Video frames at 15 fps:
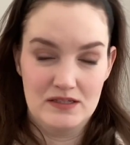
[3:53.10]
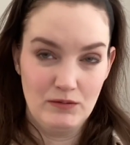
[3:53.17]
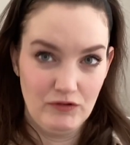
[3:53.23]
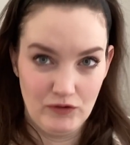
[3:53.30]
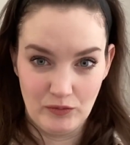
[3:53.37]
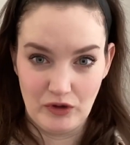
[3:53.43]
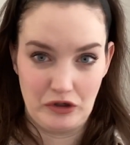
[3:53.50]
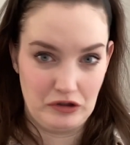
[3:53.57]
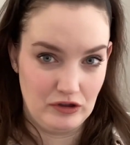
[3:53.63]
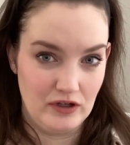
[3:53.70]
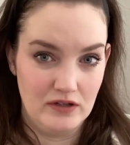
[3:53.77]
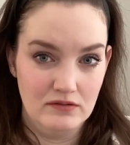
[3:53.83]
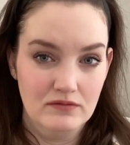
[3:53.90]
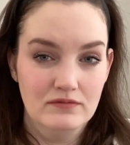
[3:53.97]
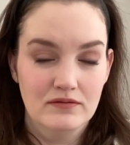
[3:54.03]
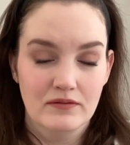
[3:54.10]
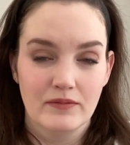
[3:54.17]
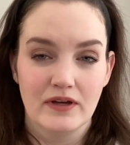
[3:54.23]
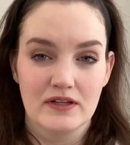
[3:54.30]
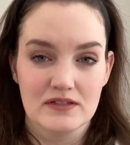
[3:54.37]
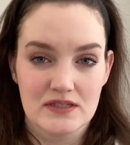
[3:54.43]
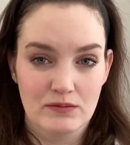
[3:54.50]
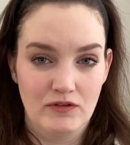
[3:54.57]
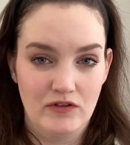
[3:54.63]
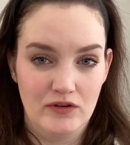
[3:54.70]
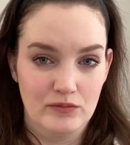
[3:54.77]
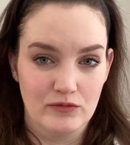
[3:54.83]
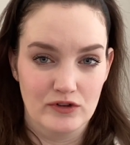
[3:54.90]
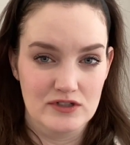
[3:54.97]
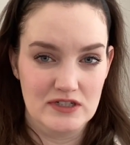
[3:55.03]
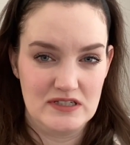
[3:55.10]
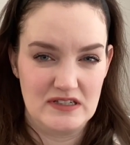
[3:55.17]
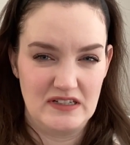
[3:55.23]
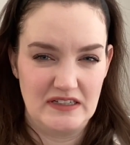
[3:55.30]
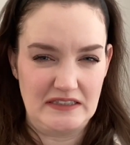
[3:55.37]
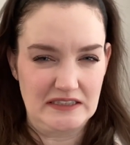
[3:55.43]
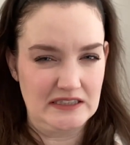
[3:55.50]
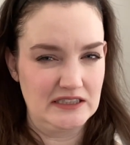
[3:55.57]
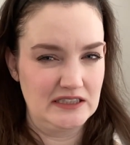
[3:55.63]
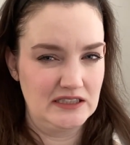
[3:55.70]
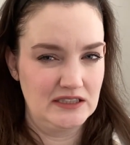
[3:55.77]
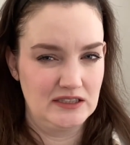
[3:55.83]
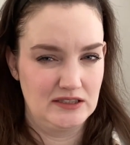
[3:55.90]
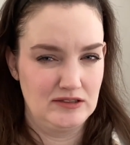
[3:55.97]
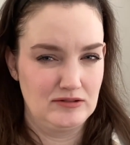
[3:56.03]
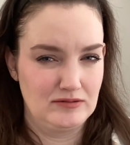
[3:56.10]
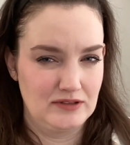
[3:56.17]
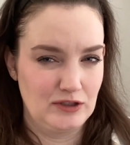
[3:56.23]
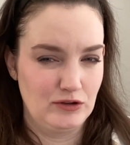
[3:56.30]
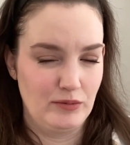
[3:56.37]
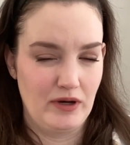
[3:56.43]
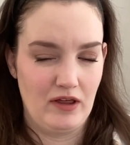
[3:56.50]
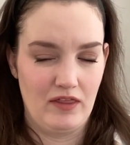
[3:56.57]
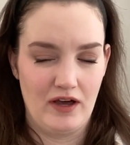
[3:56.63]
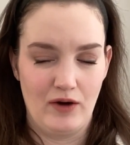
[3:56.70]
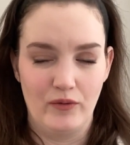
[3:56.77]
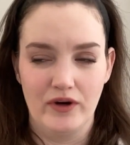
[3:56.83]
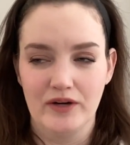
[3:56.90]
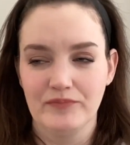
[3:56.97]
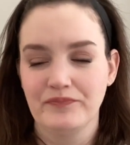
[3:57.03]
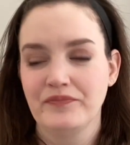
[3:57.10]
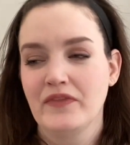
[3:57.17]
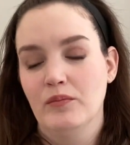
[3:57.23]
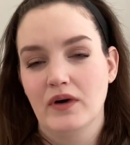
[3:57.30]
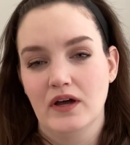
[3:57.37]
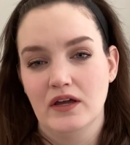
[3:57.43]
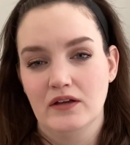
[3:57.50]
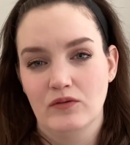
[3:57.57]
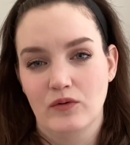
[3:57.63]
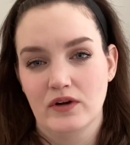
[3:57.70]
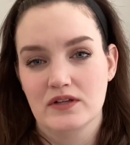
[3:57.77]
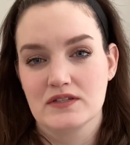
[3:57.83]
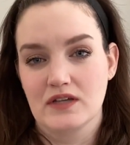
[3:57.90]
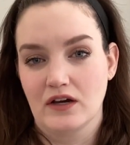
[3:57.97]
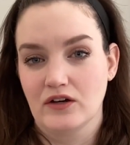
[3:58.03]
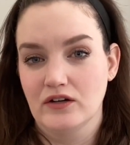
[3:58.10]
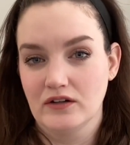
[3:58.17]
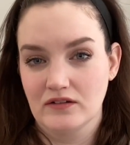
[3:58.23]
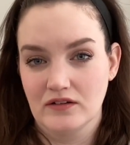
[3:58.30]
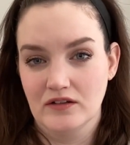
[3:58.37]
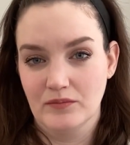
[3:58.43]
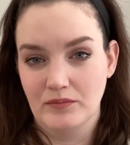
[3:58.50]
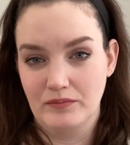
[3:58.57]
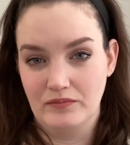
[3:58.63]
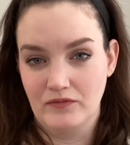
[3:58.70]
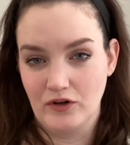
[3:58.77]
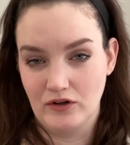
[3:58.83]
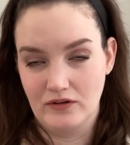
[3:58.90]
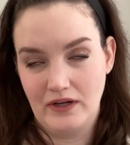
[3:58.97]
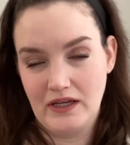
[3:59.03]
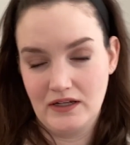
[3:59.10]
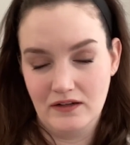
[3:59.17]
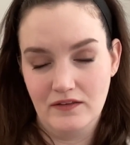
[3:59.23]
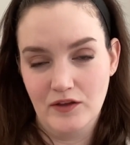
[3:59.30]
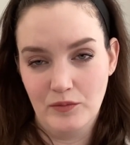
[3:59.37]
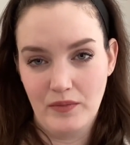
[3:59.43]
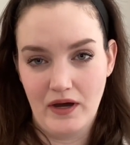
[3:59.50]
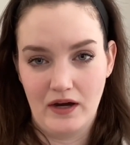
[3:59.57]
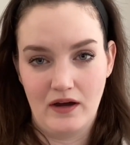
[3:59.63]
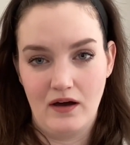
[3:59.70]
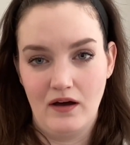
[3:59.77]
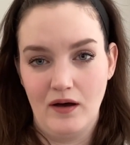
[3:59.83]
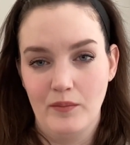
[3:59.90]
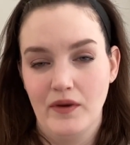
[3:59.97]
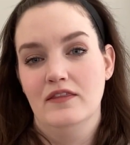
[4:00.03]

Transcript: Some of them looked good, but some of them were just like, eh, I don't know about that one. But once I cooked them or heated them back up,